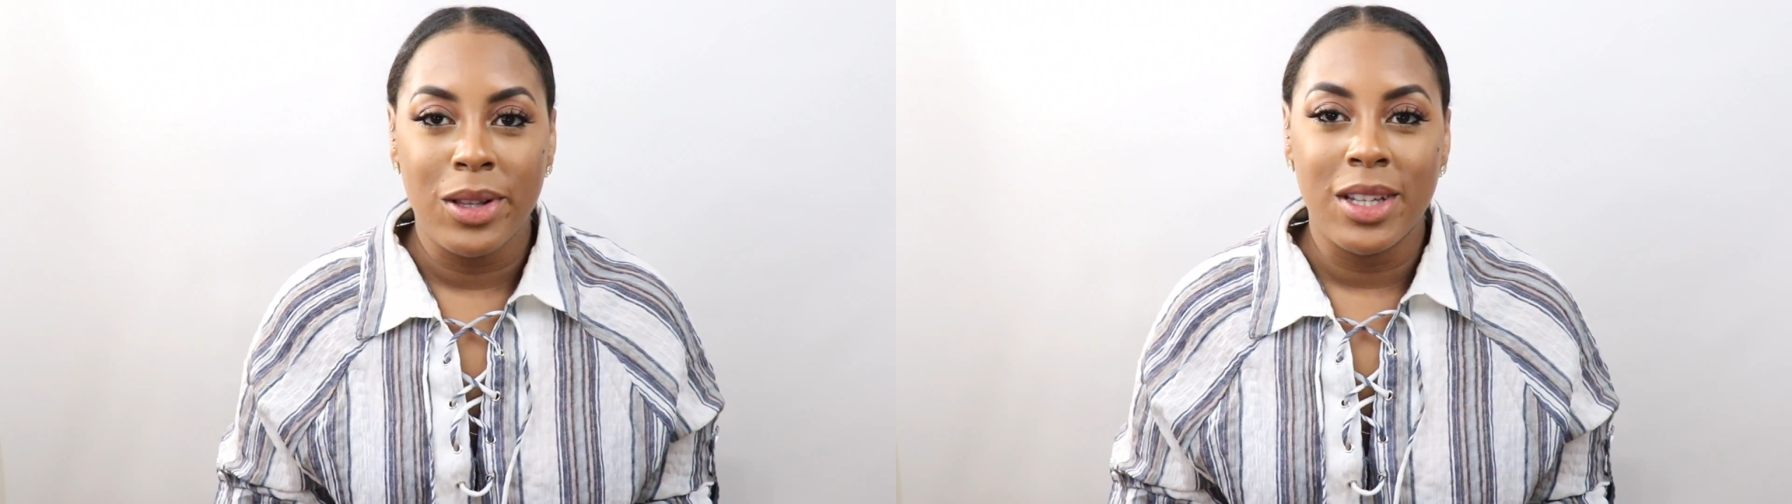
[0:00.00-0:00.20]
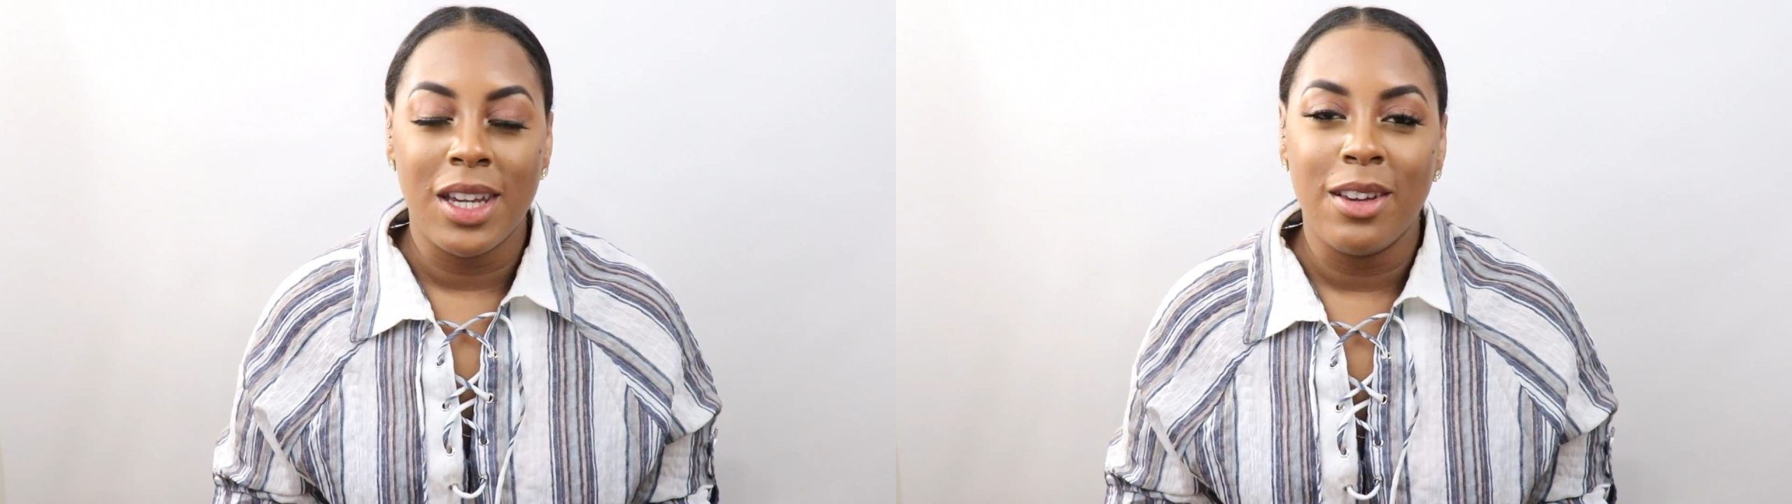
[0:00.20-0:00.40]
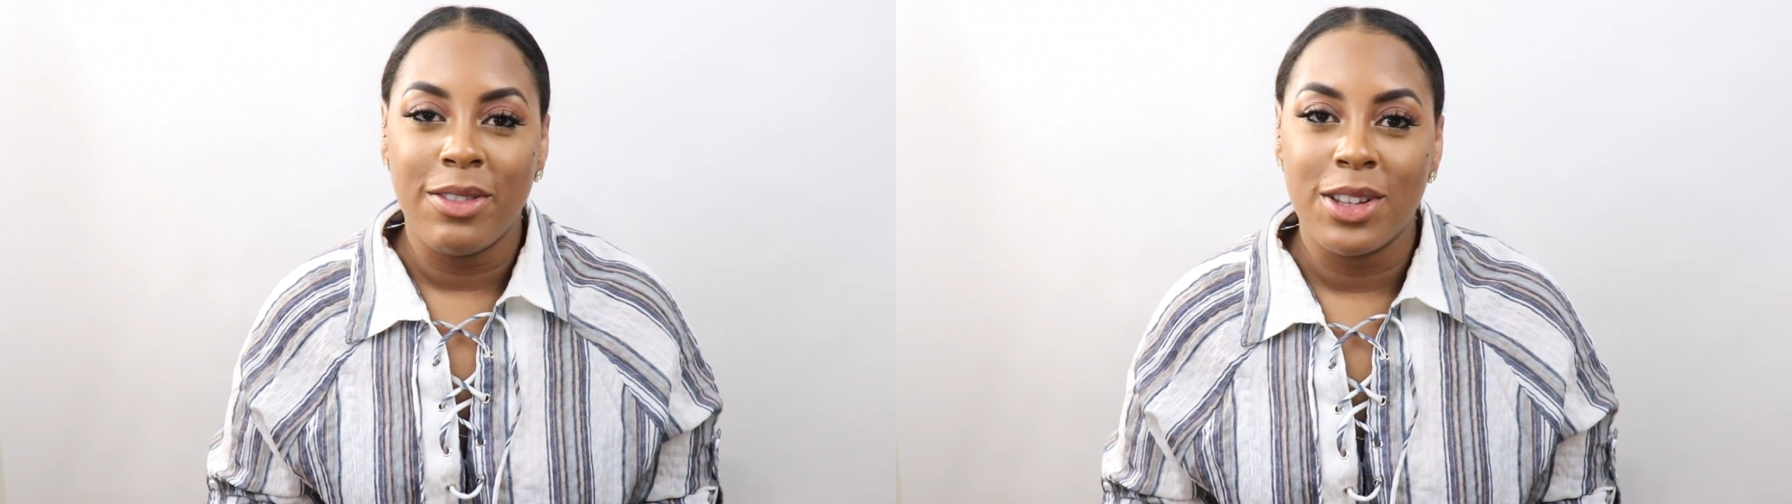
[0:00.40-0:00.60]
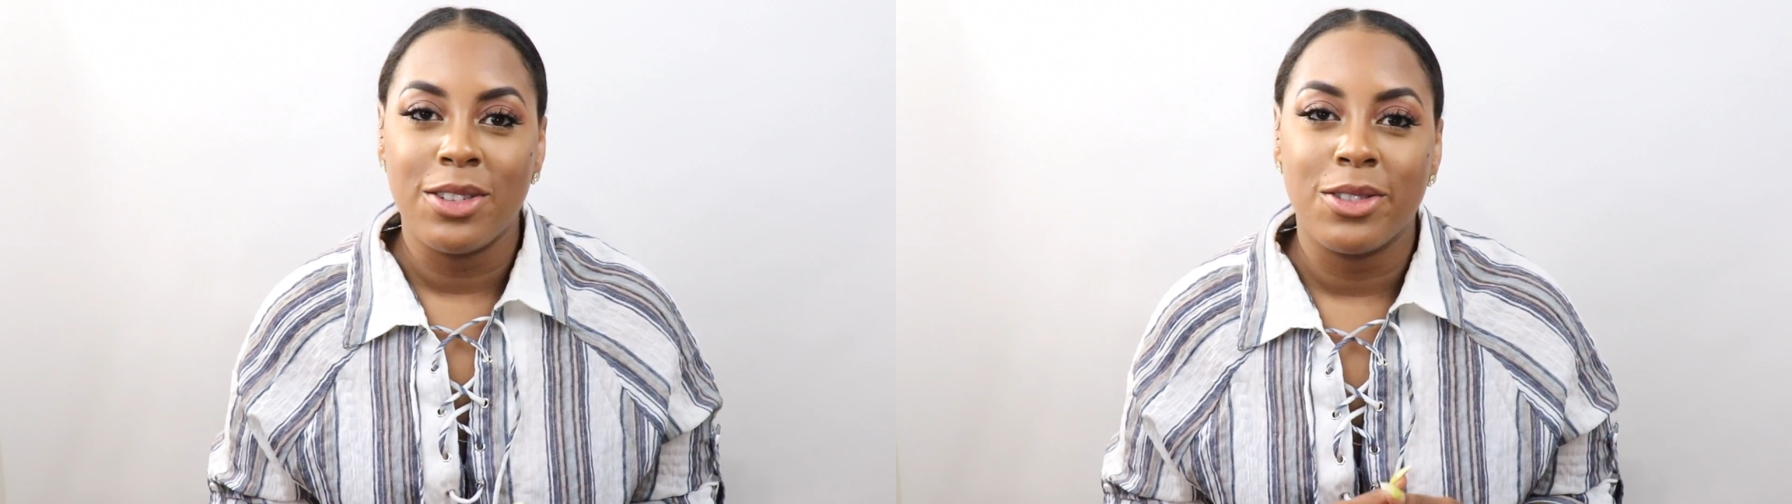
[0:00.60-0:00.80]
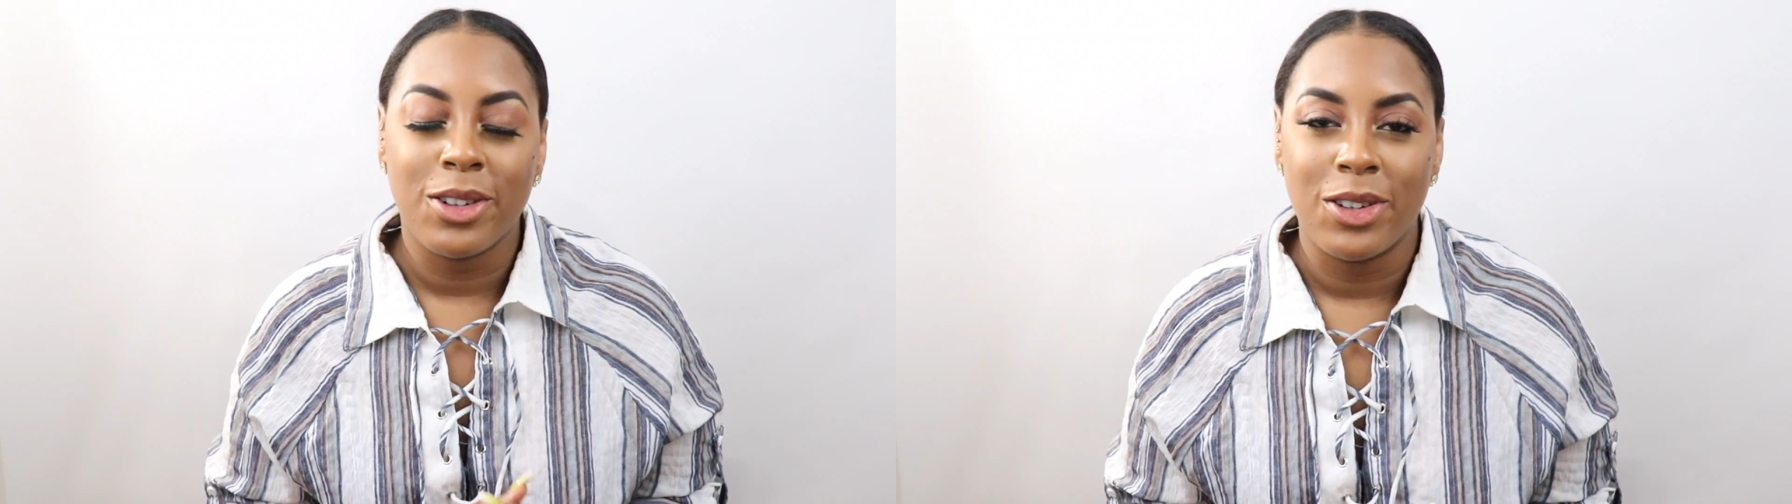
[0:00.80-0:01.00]
leave a
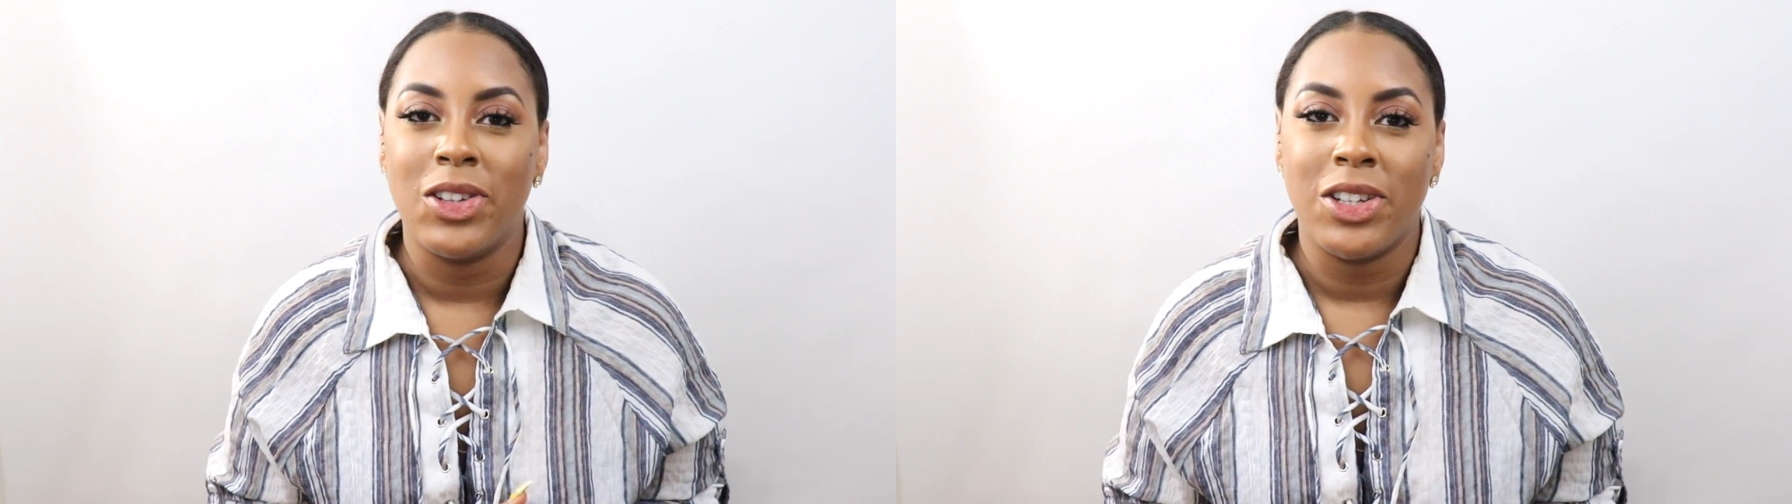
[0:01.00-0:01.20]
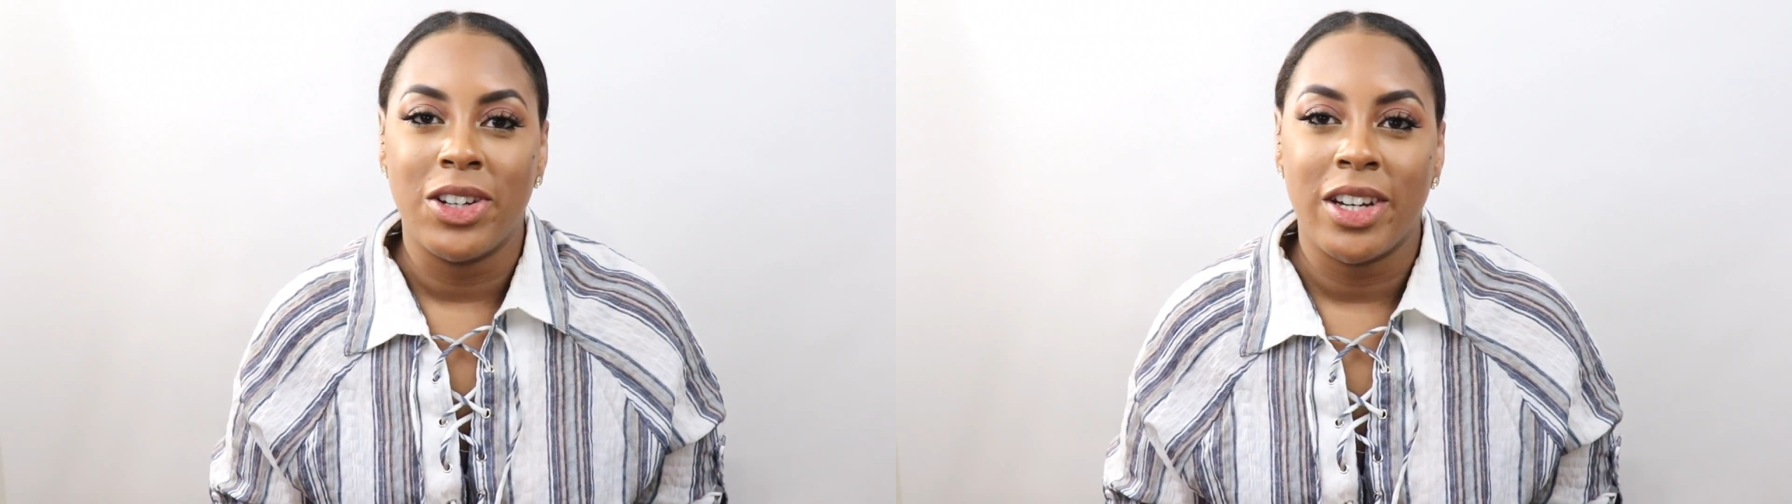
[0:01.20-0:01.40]
little curl in your